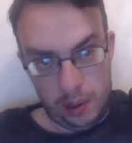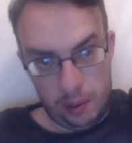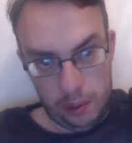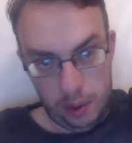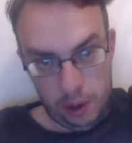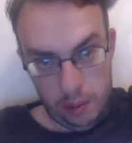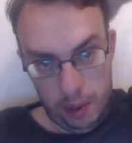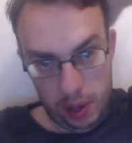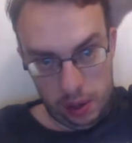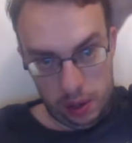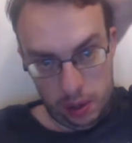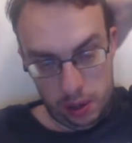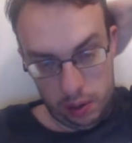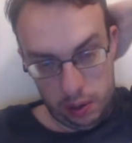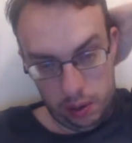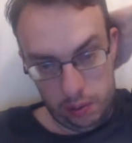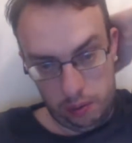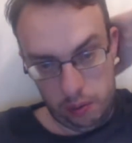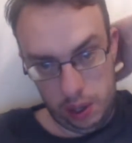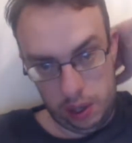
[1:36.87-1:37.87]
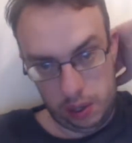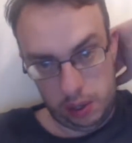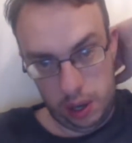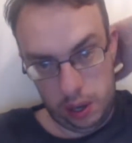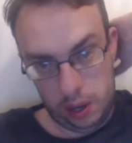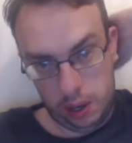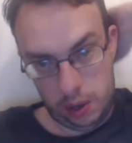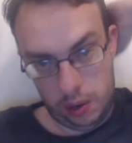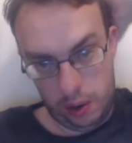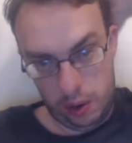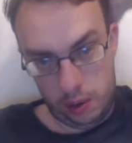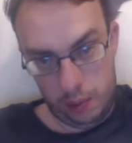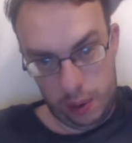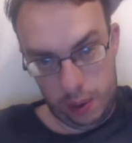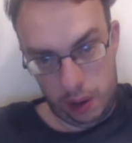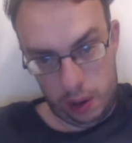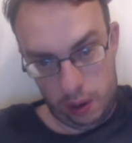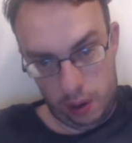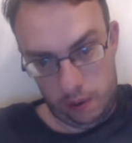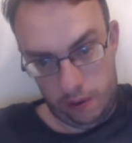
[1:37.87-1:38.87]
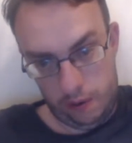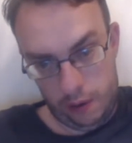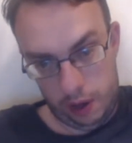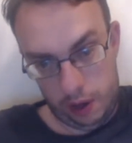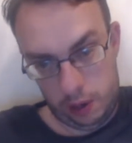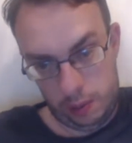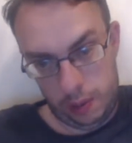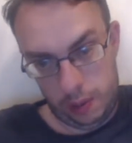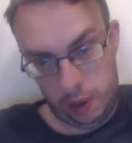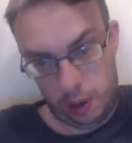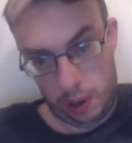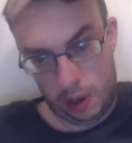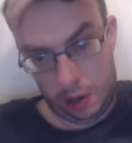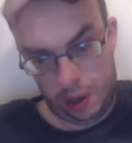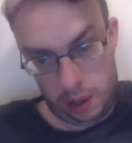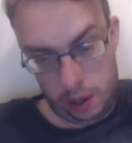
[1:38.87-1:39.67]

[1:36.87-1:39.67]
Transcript: Money Mental Reselling Group on Facebook,